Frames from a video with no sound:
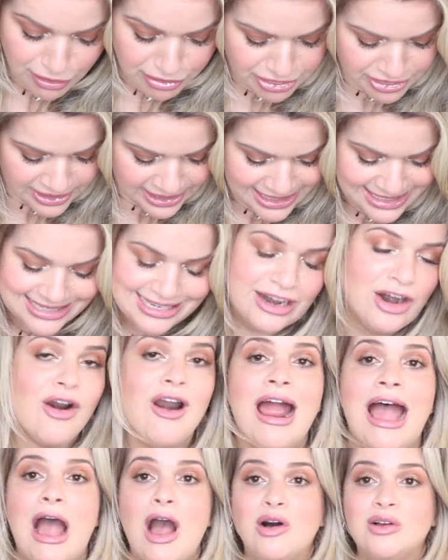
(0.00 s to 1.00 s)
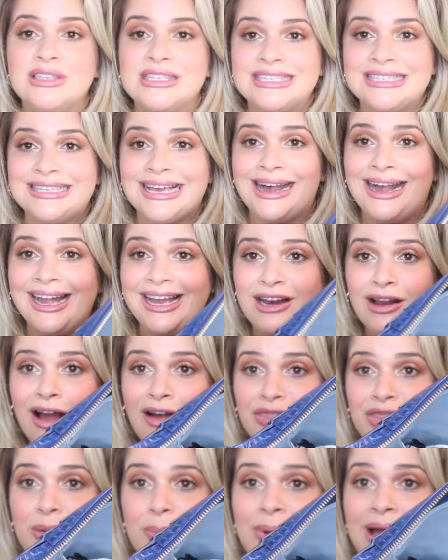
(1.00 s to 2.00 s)
of things that are outside
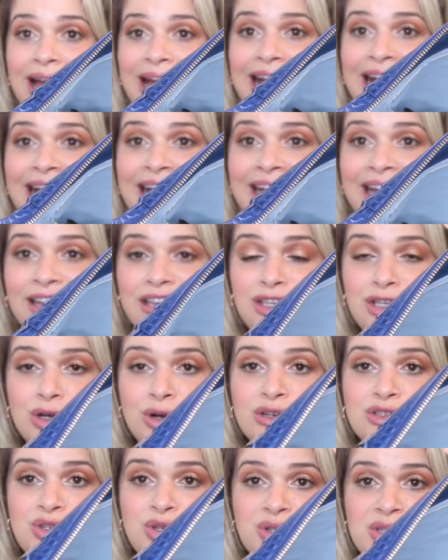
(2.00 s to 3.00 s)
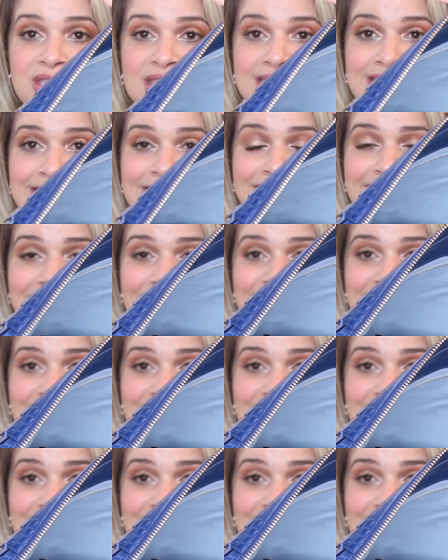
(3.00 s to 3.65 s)
on the bag, you know, as you can see in the